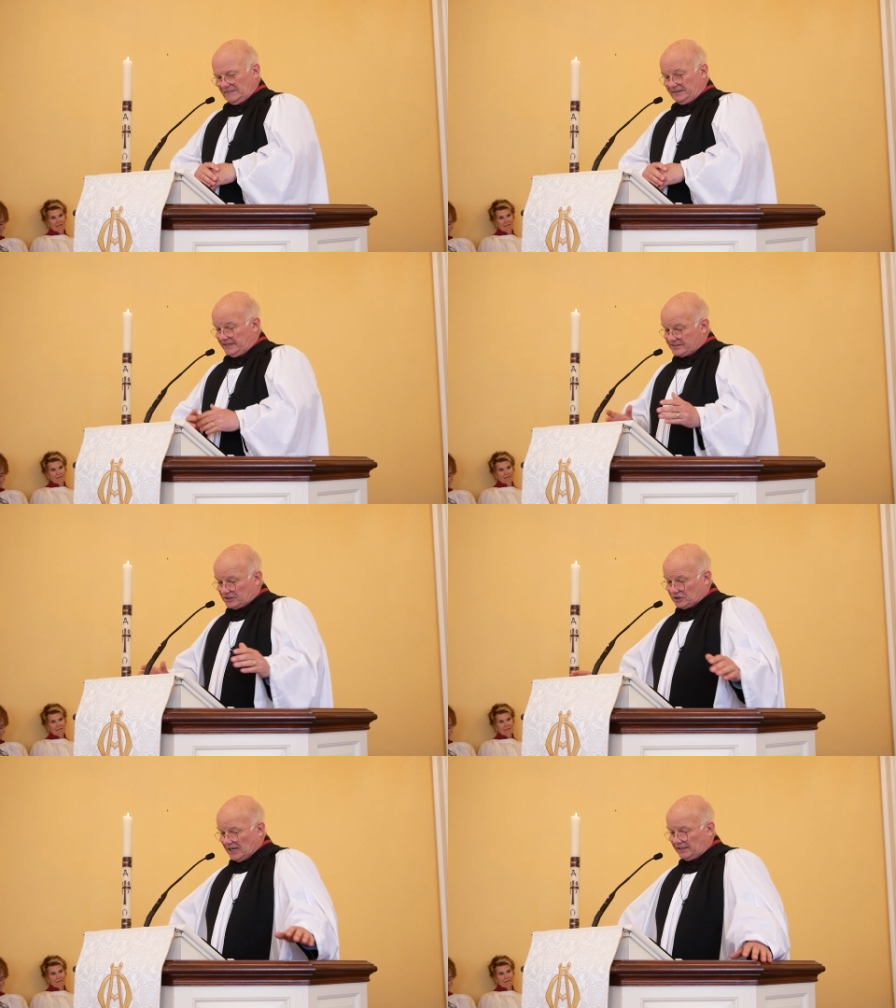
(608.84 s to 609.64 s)
The Easter
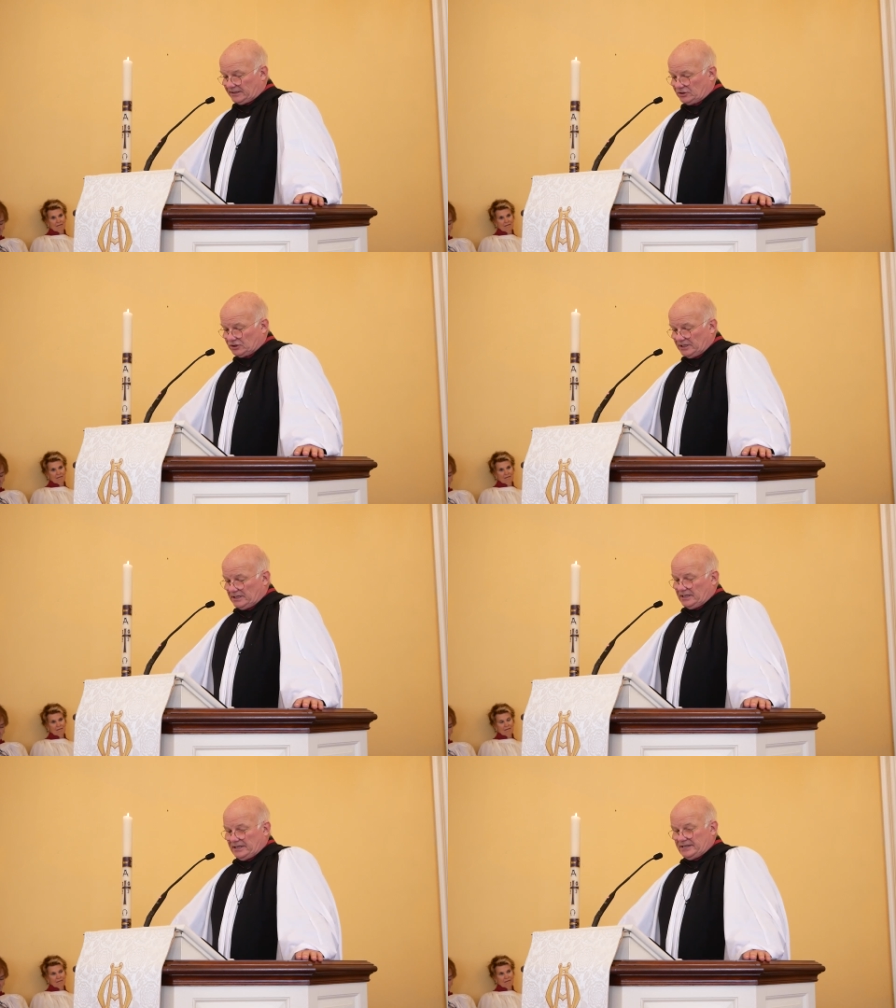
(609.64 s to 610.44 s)
challenge
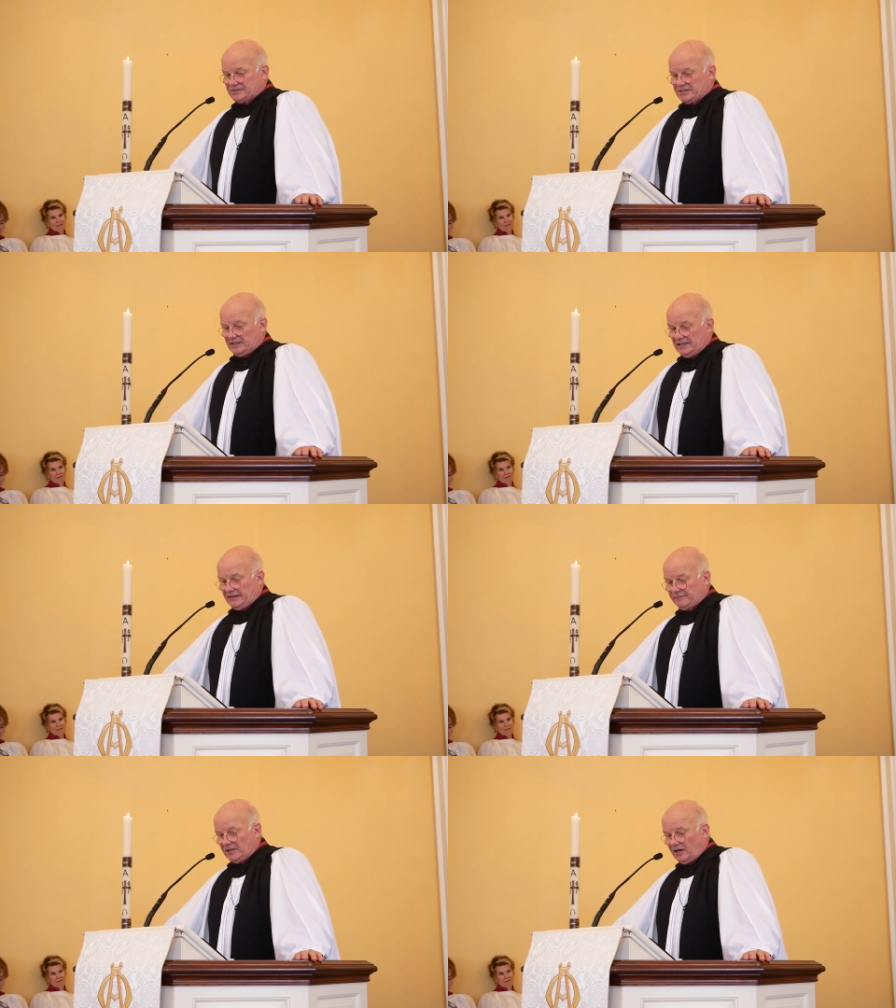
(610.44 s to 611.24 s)
is to
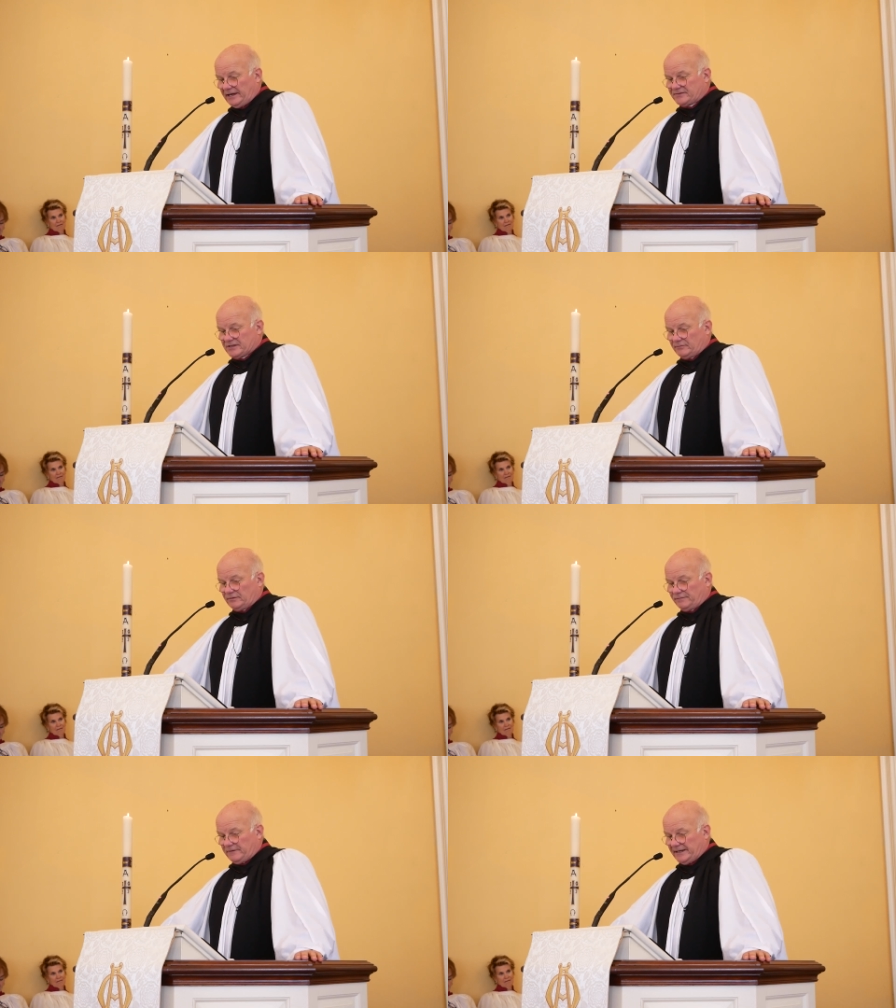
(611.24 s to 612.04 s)
live lives that
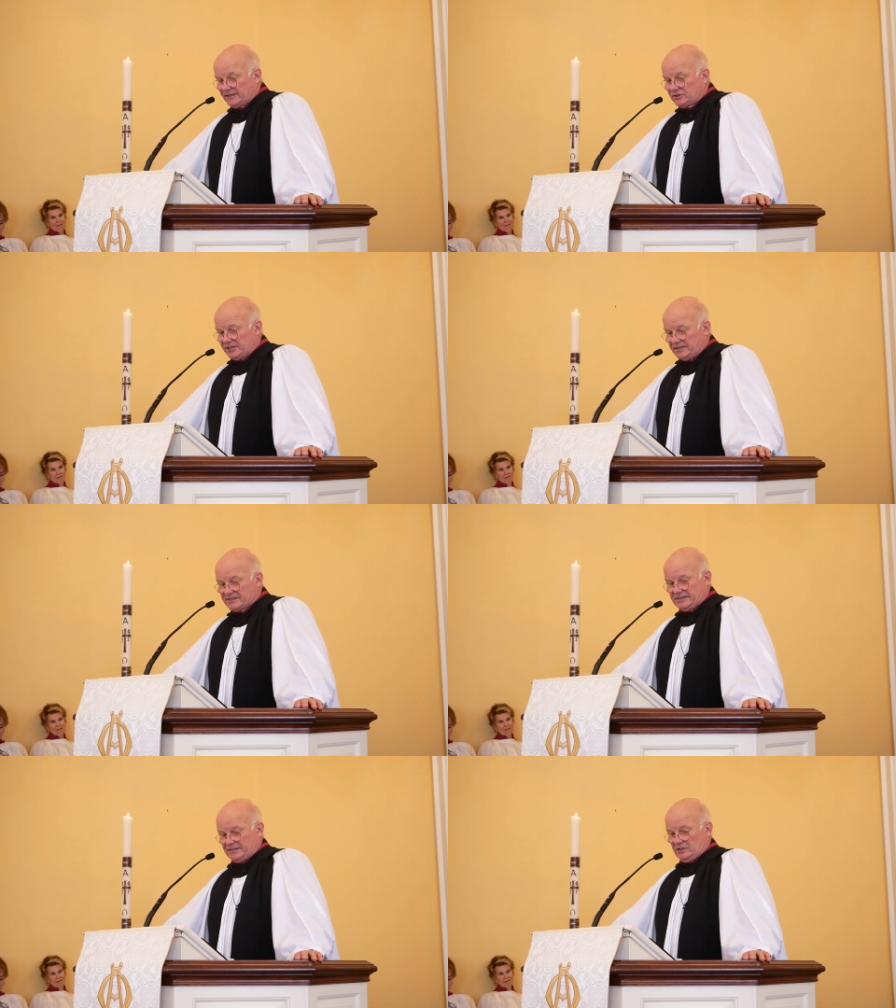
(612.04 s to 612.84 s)
reflect
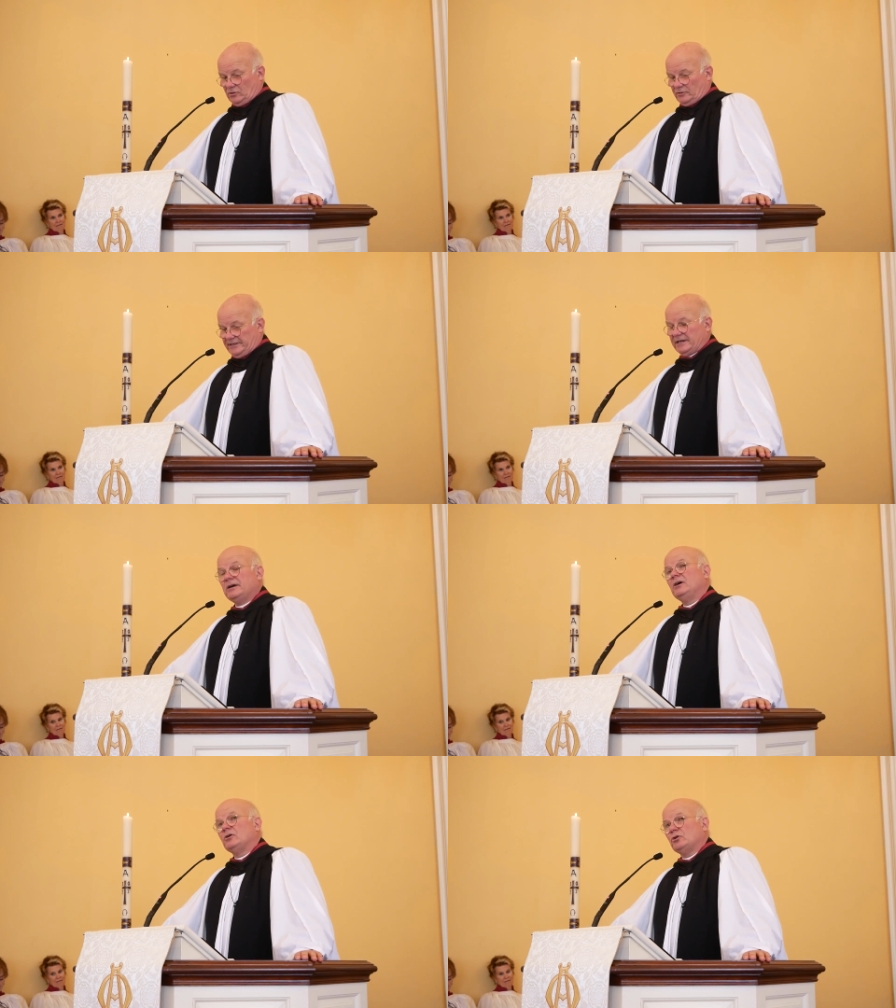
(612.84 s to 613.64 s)
Jesus' glory,
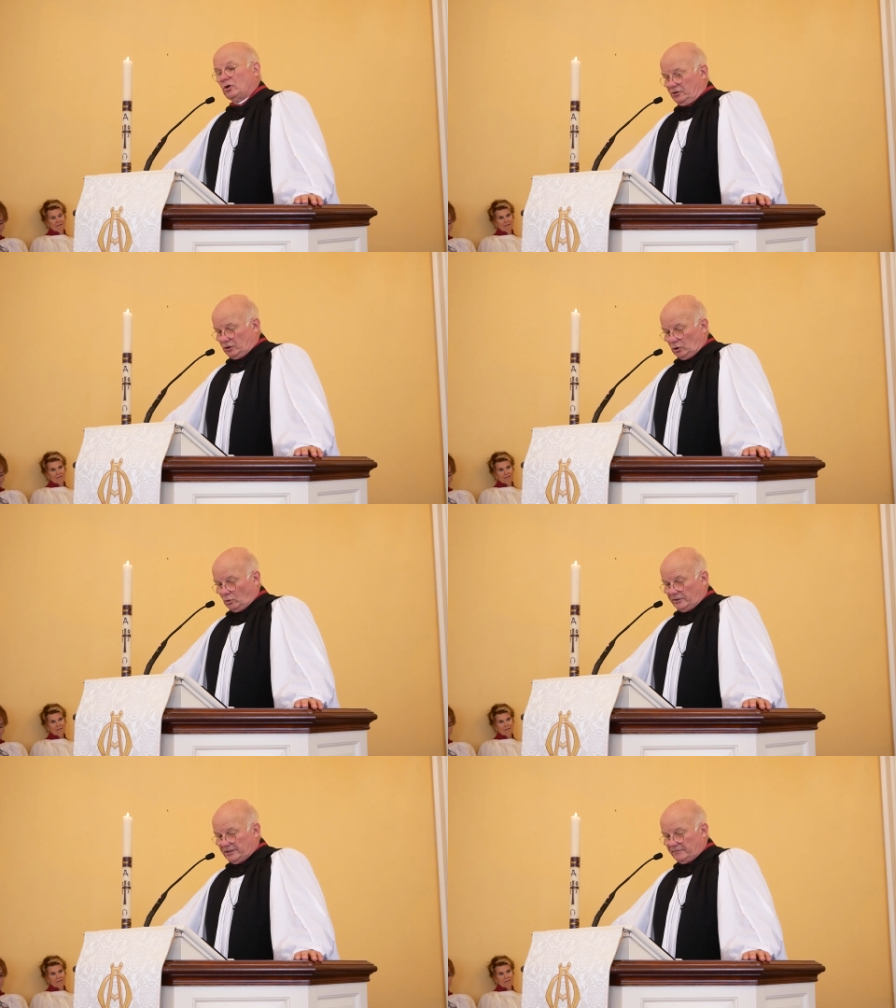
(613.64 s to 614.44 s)
not the
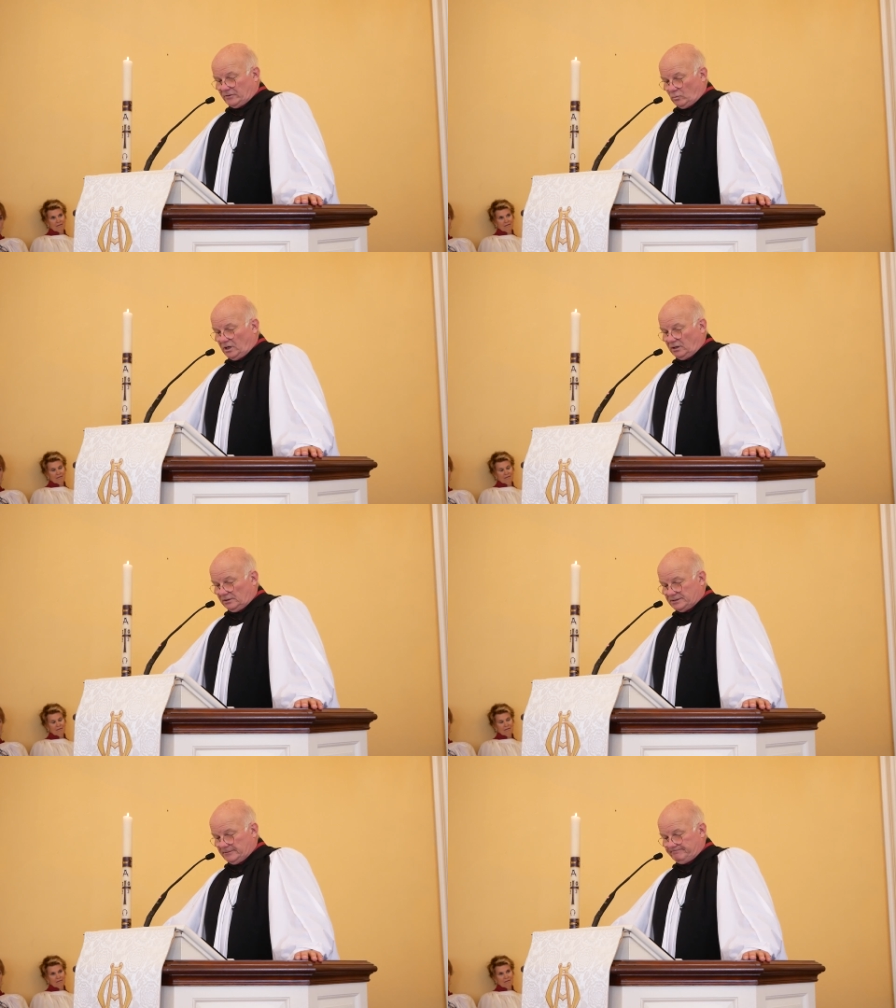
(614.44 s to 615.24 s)
glory of the
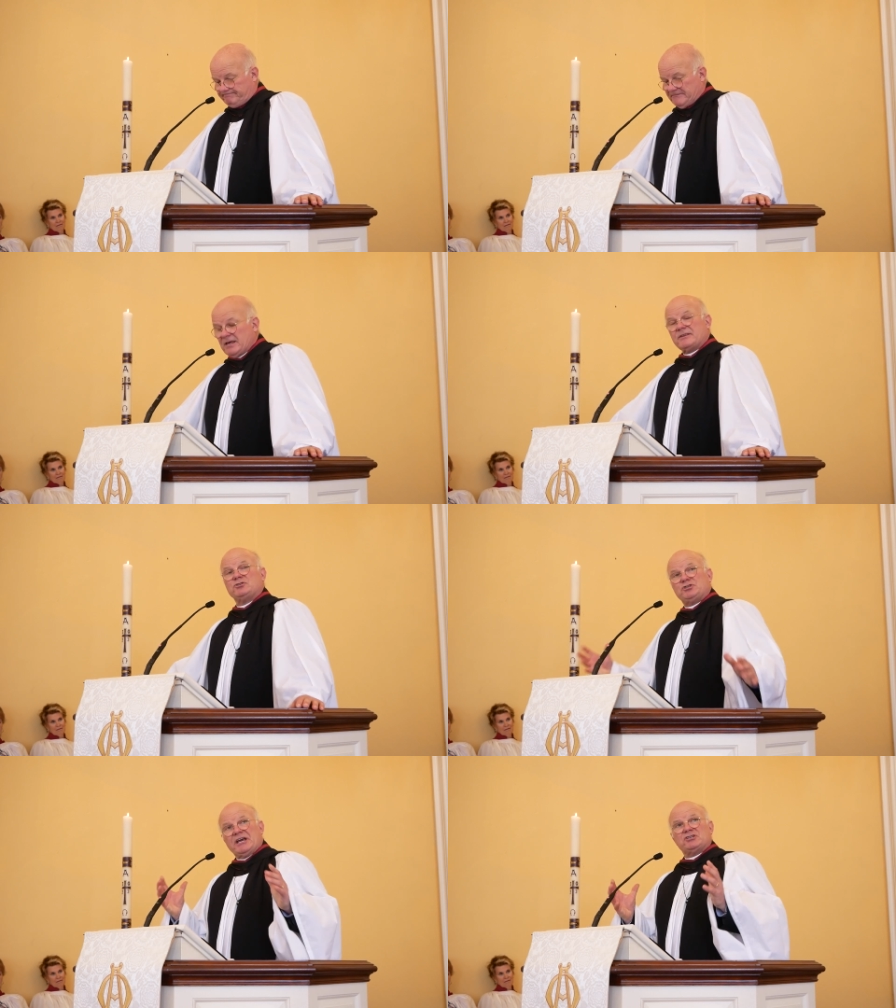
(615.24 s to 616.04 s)
world. The
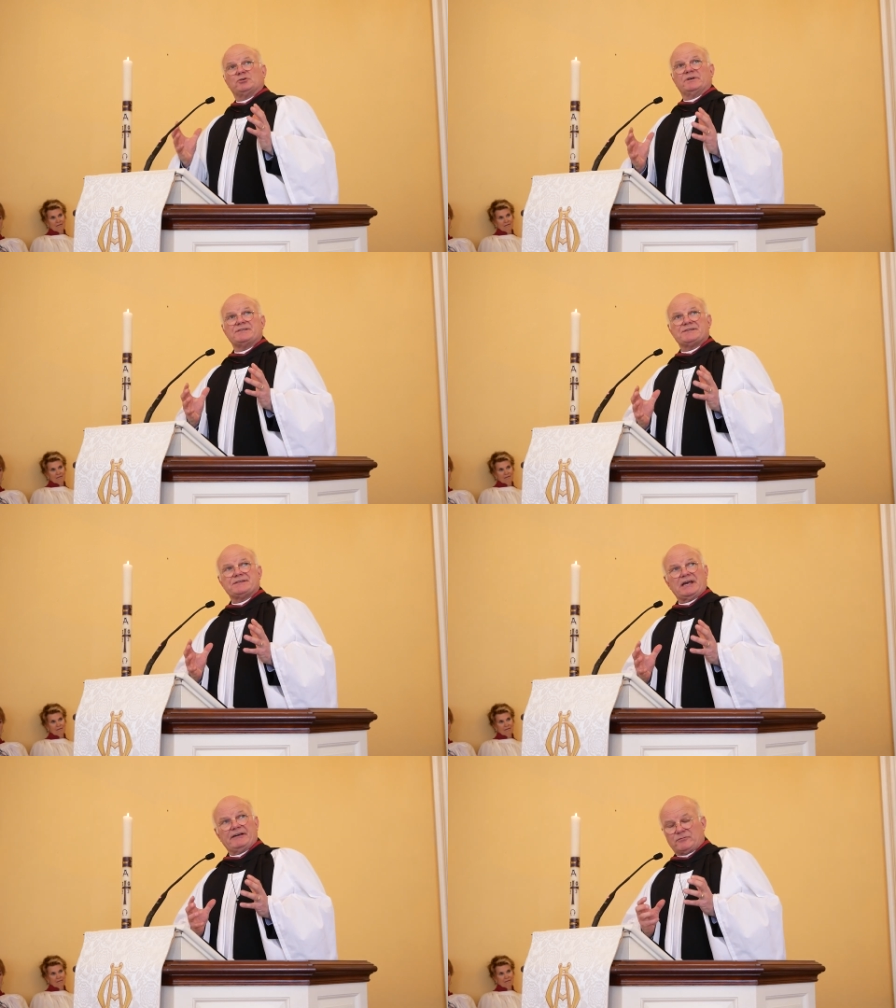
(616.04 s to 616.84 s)

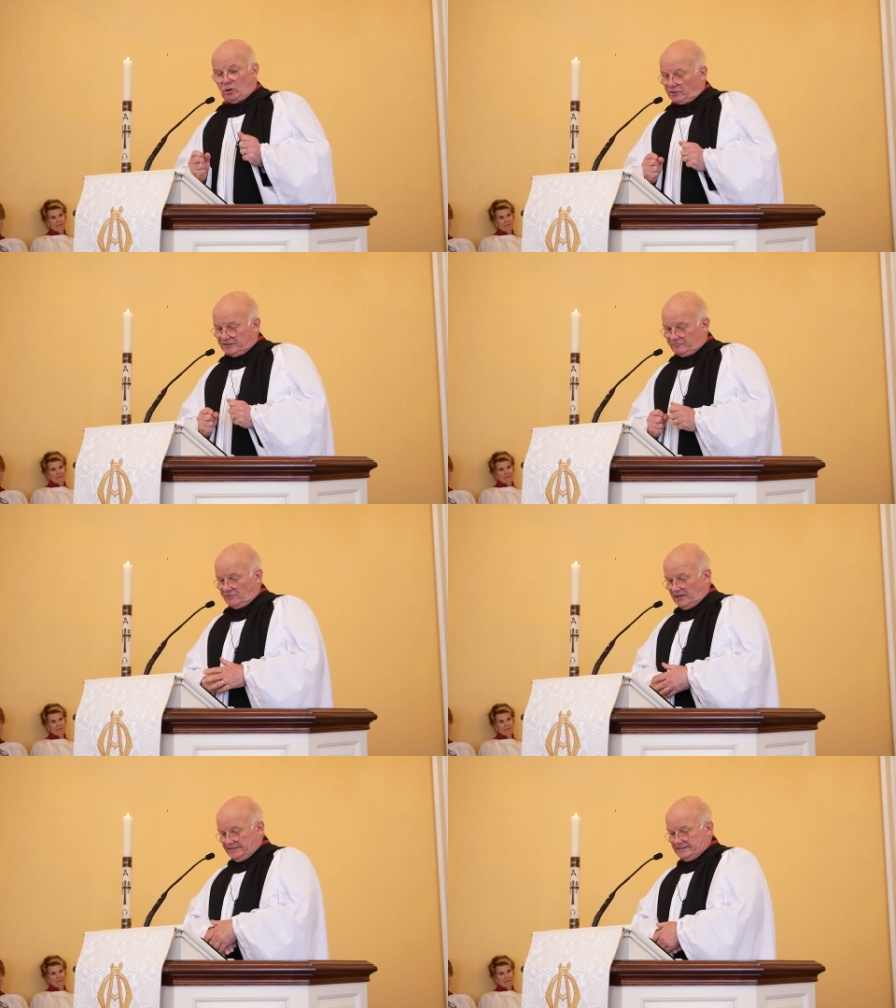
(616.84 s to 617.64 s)
Jesuits have got it
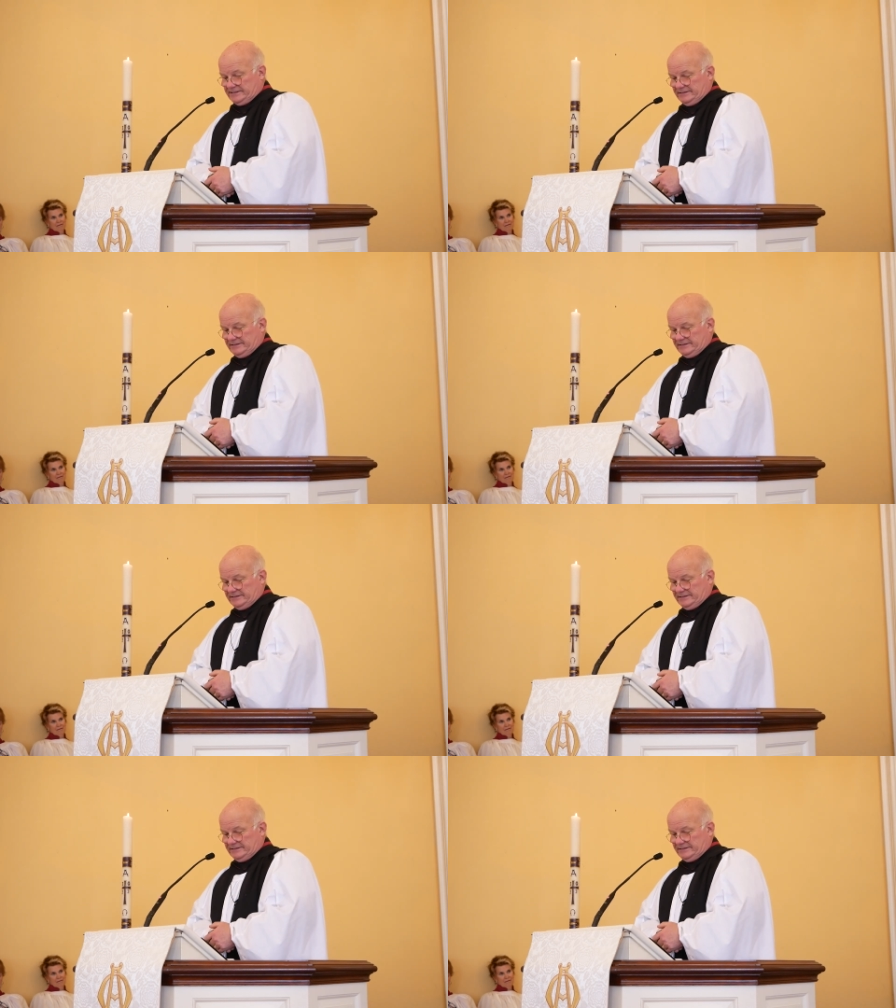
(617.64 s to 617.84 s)
right